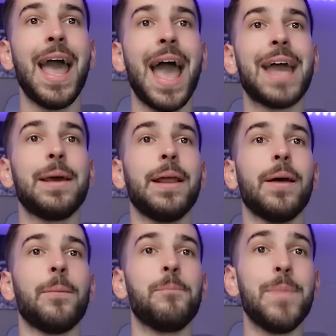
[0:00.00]
and it
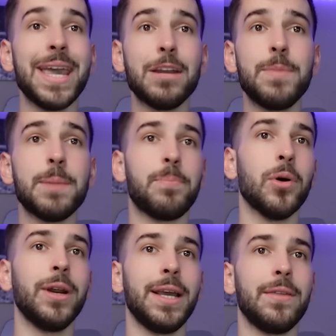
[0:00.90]
made me
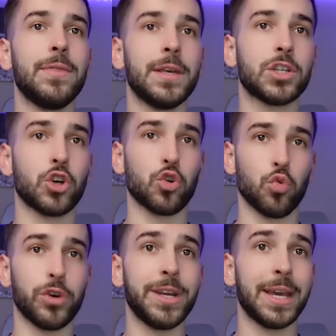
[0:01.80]
put in this
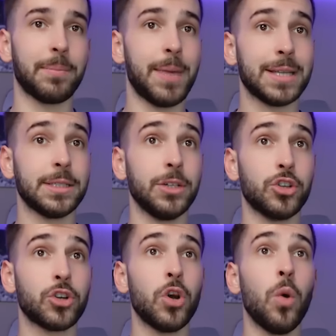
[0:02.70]
greeting
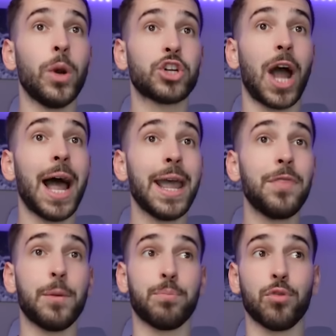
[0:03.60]
message, which I
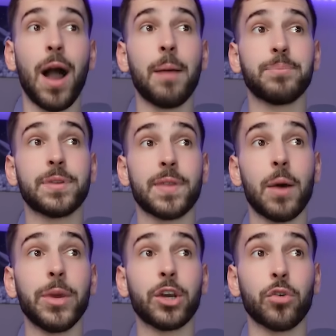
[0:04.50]
had the prompt
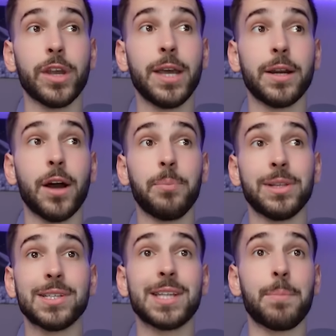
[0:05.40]
that we created up
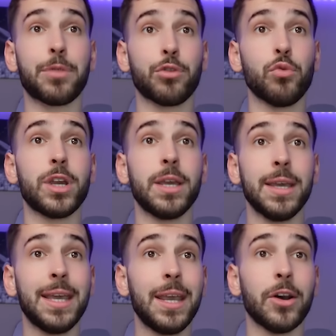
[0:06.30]
in step three
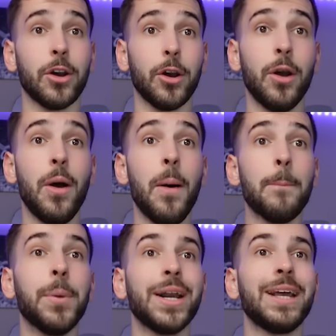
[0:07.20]
here,
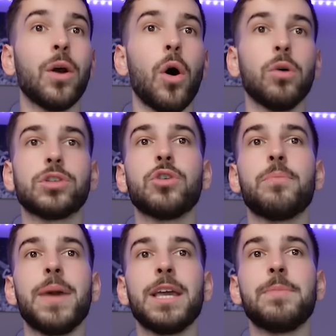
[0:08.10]
but it also
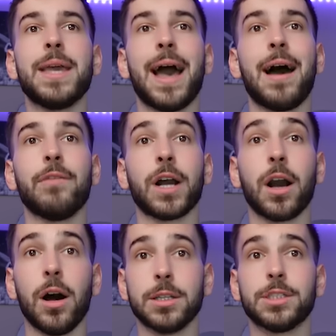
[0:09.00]
made me have a
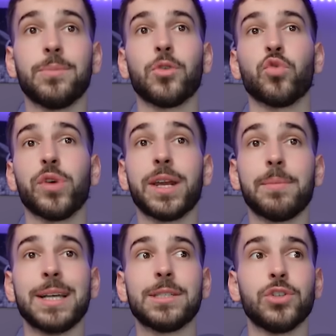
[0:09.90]
custom greeting
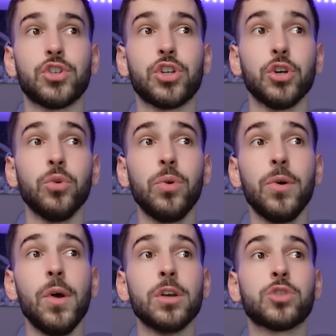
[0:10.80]
message too.
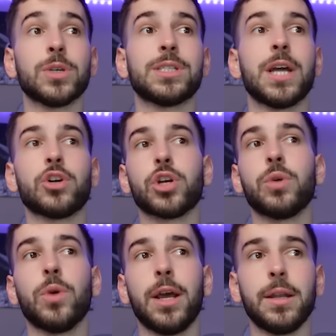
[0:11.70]
So
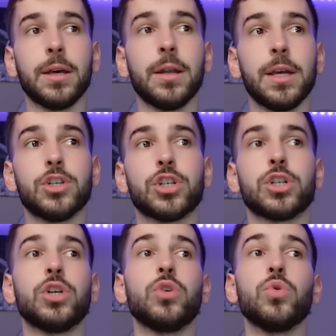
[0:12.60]
essentially what I did is
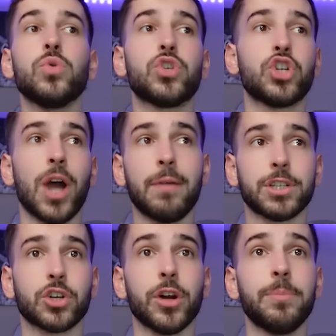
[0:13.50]
just use
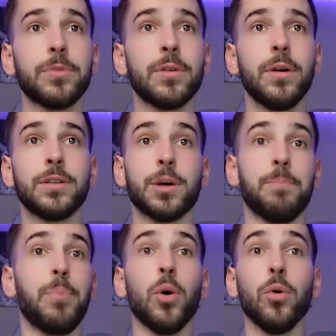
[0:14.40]
JavaScript to
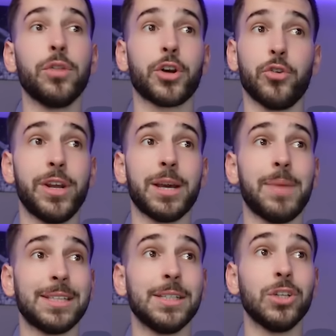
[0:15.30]
pull the greeting
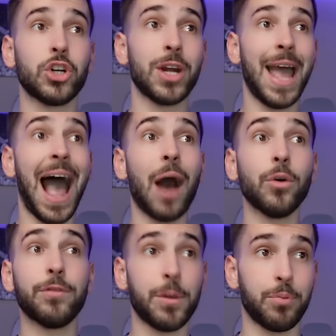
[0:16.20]
message
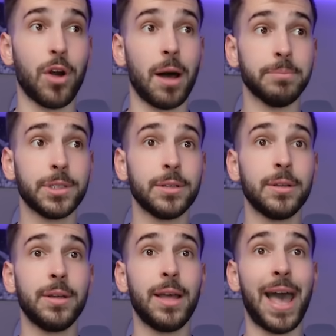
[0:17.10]
out of the prompt,
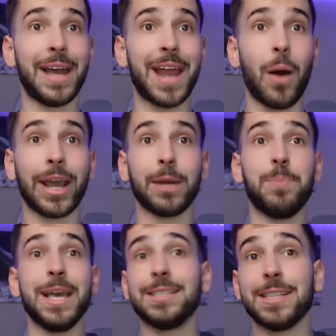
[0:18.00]
and now I could
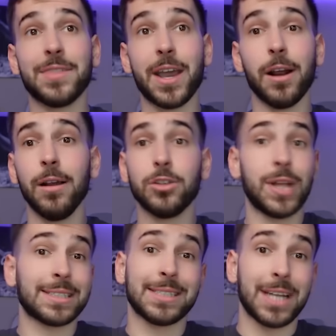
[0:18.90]
paste it there. So
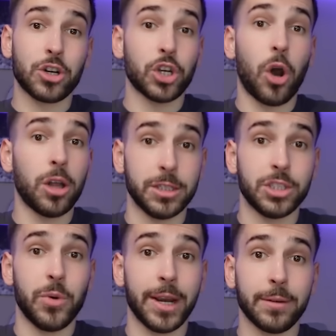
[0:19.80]
that's essentially all
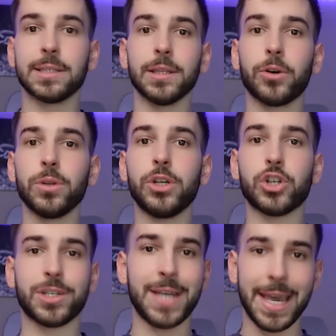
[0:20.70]
it's doing. It's literally
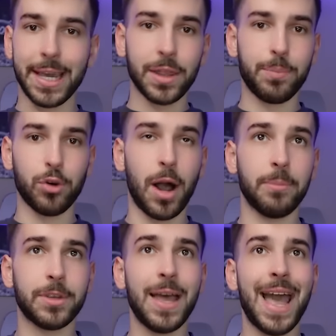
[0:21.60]
just taking the
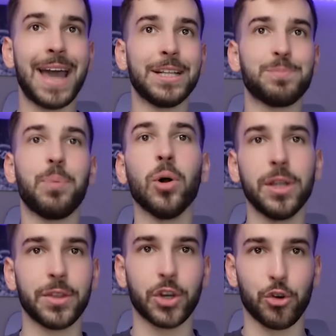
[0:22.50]
prompt and it's
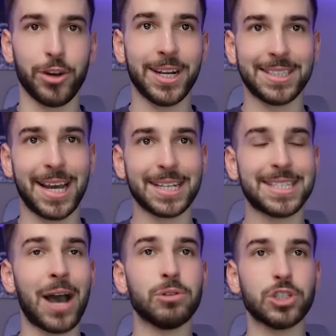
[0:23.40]
pulling the greeting
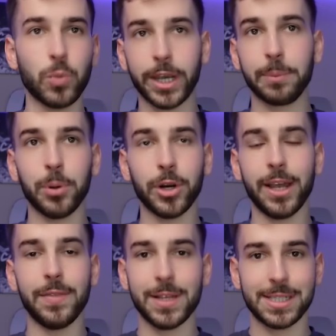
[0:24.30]
text out so we could put
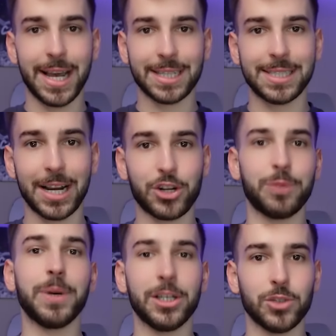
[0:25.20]
it in this next
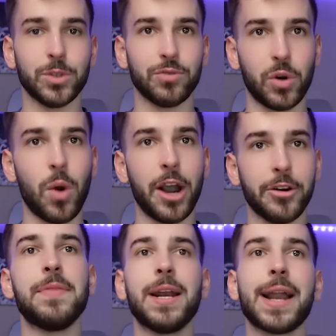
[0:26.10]
section because it was required.
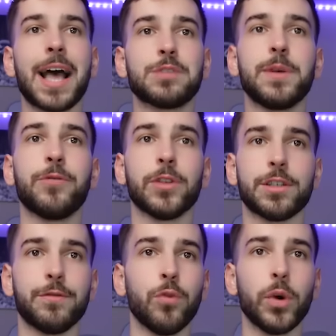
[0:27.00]
And then it asked me for
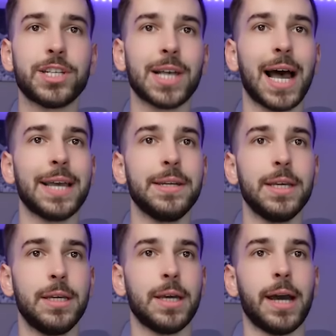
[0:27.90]
this voice I
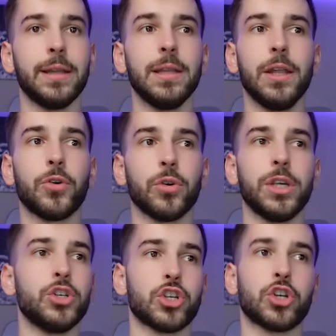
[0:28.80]
D. I
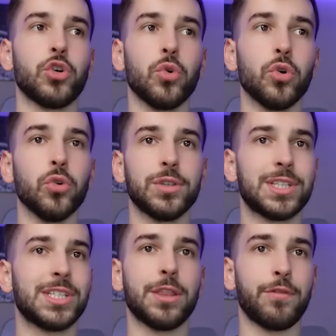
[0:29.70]
literally just Googled
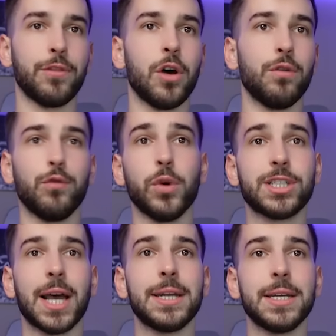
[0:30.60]
Synthflow
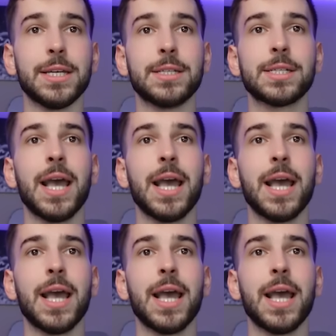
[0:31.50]
voice I Ds